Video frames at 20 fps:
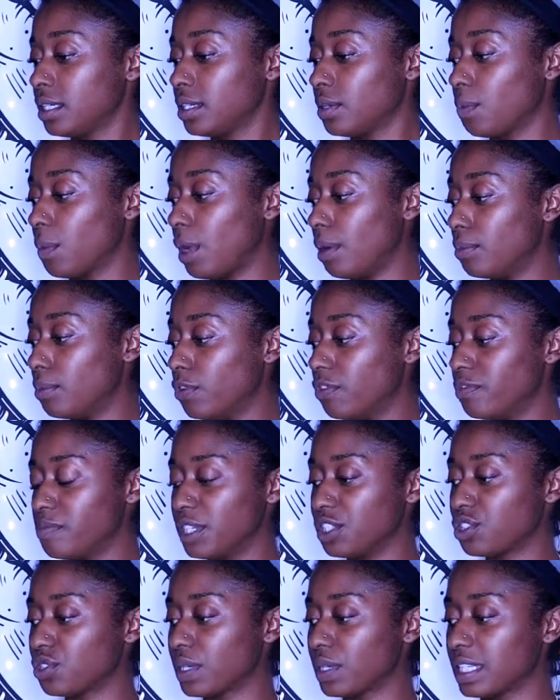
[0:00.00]
What
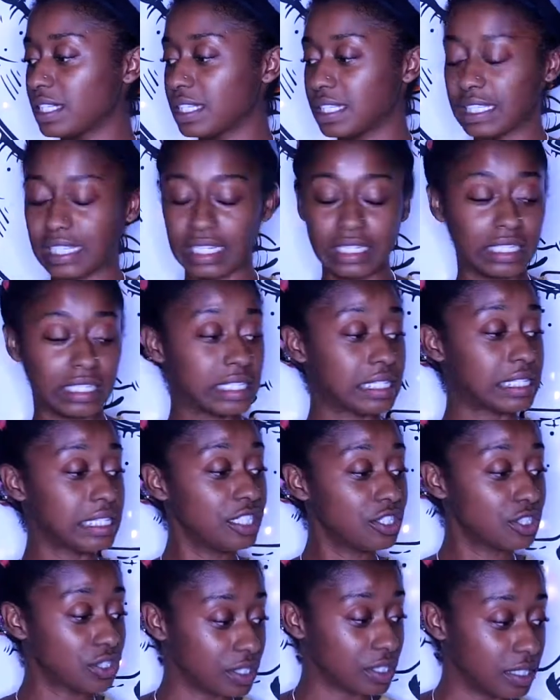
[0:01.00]
movement choices and
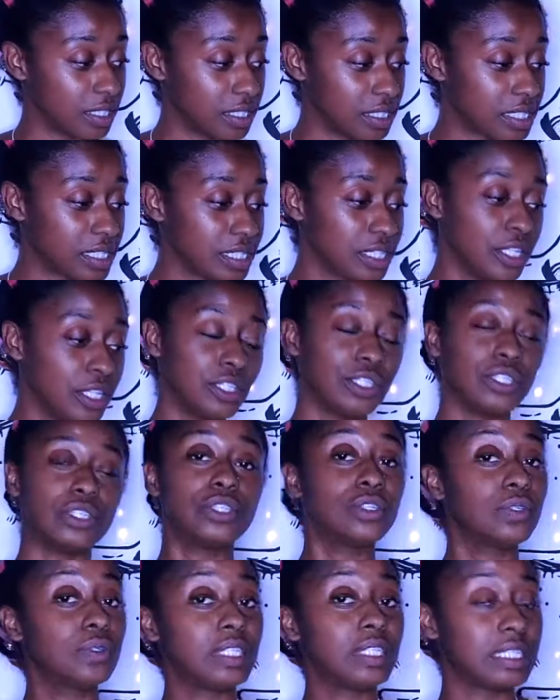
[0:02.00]
decisions do
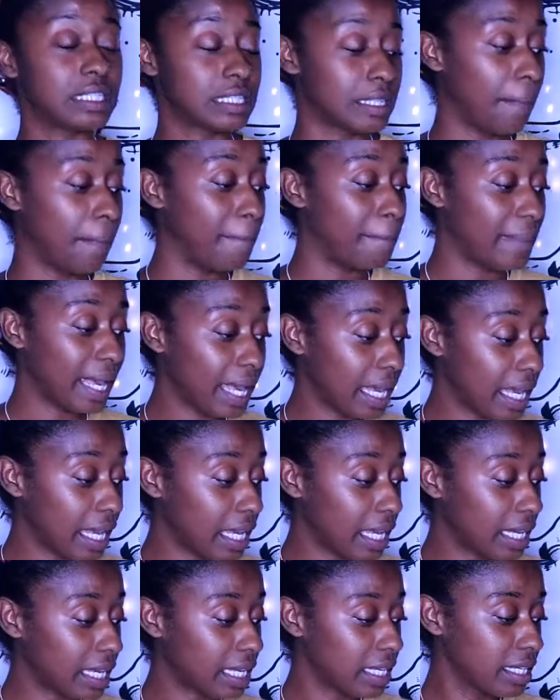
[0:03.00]
you need to
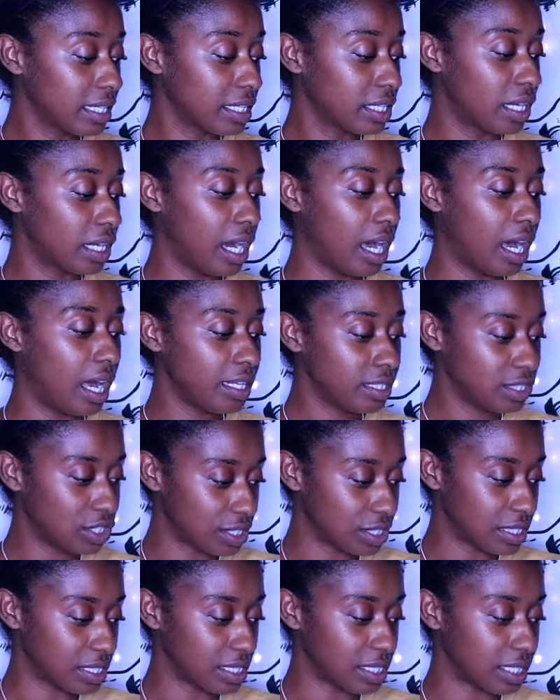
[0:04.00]
make
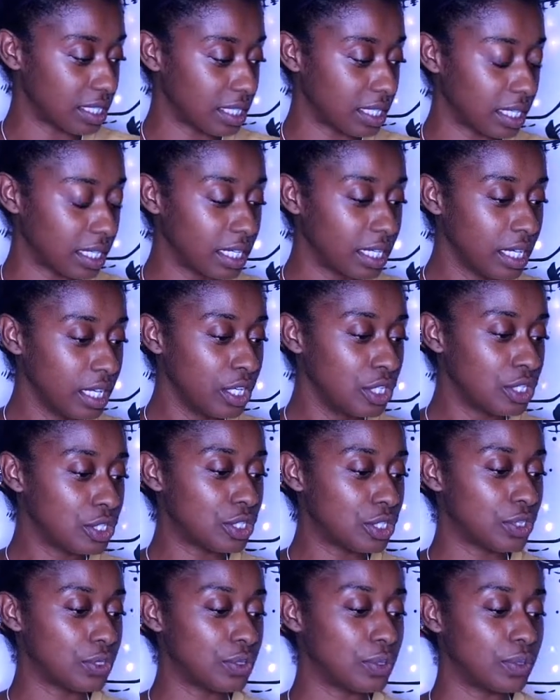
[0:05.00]
consciously
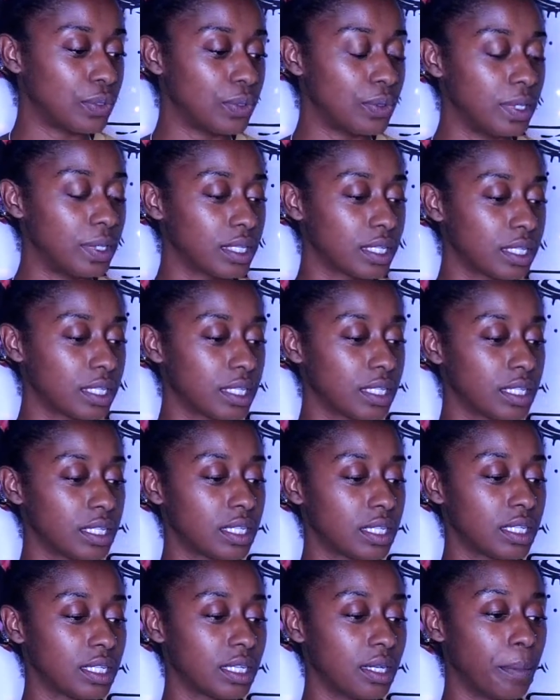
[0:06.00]
to
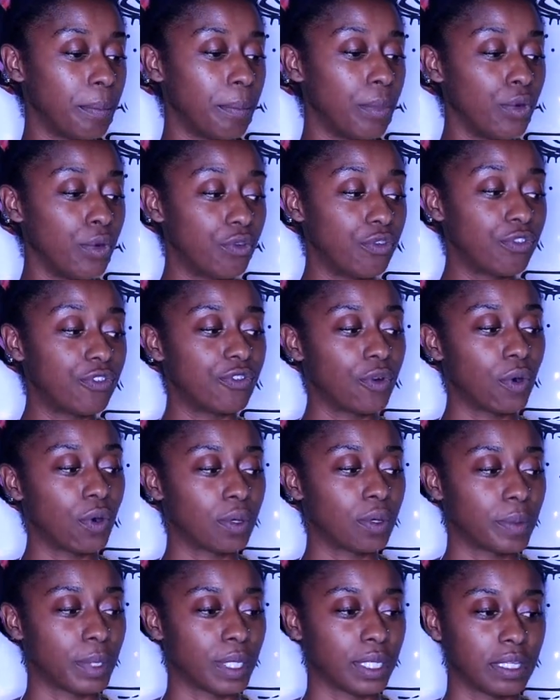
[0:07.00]
move
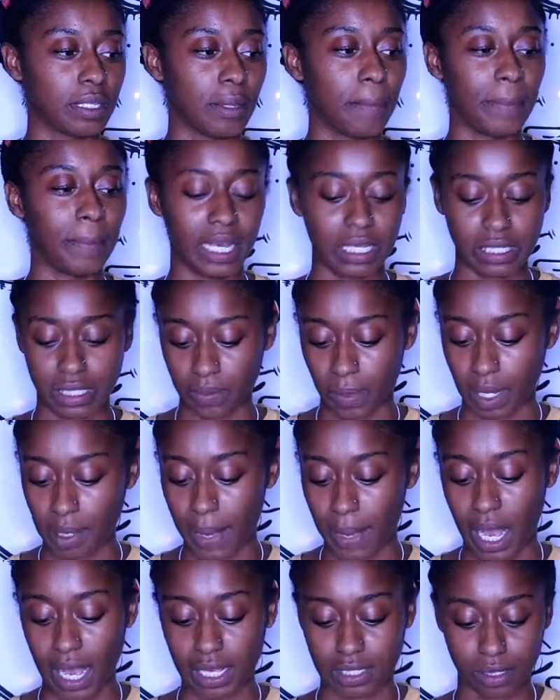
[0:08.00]
forward the best way
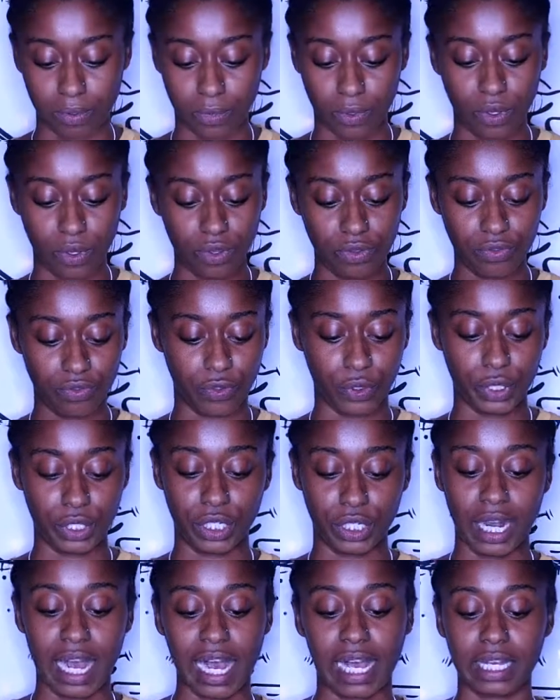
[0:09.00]
possible for
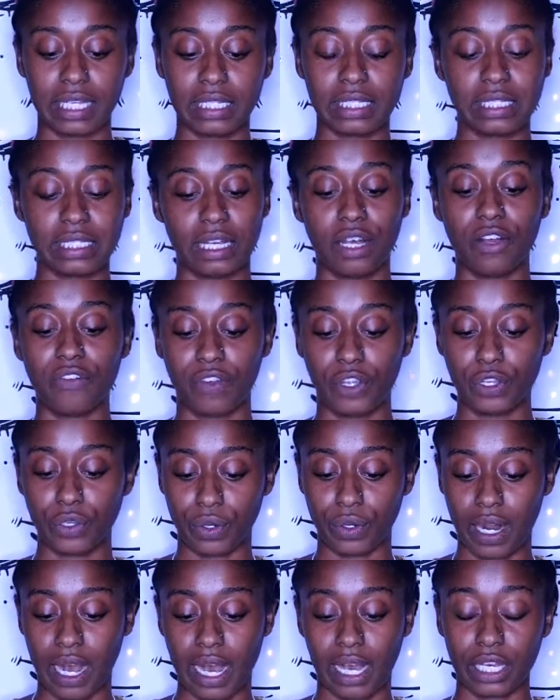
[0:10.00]
your highest self and
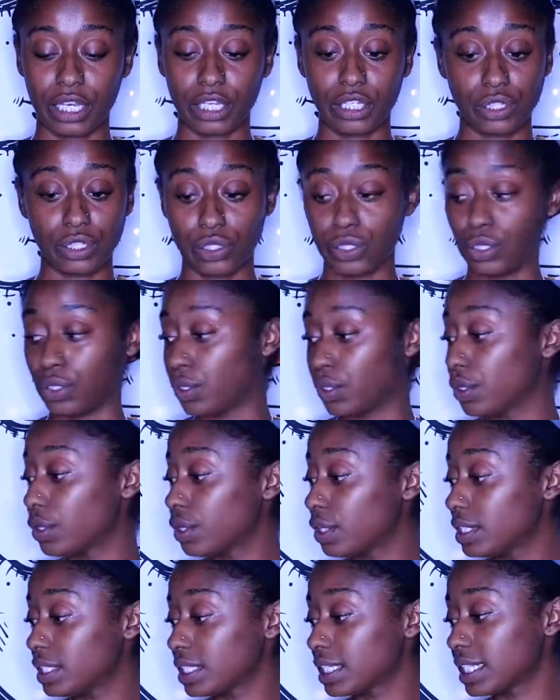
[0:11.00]
your highest
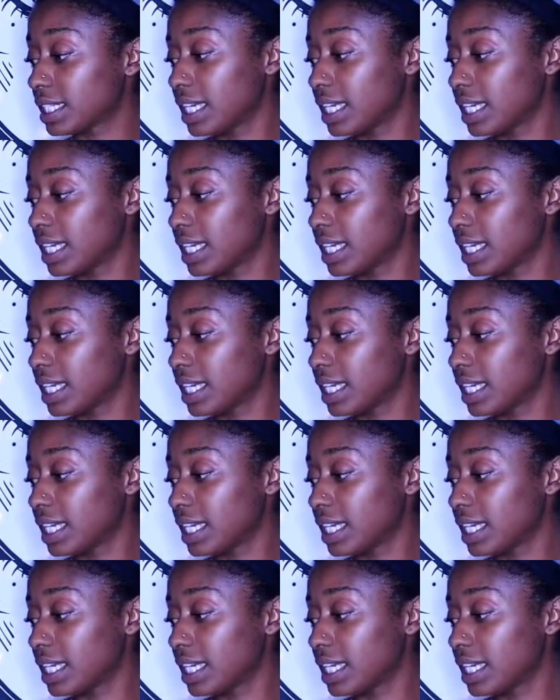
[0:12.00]
good.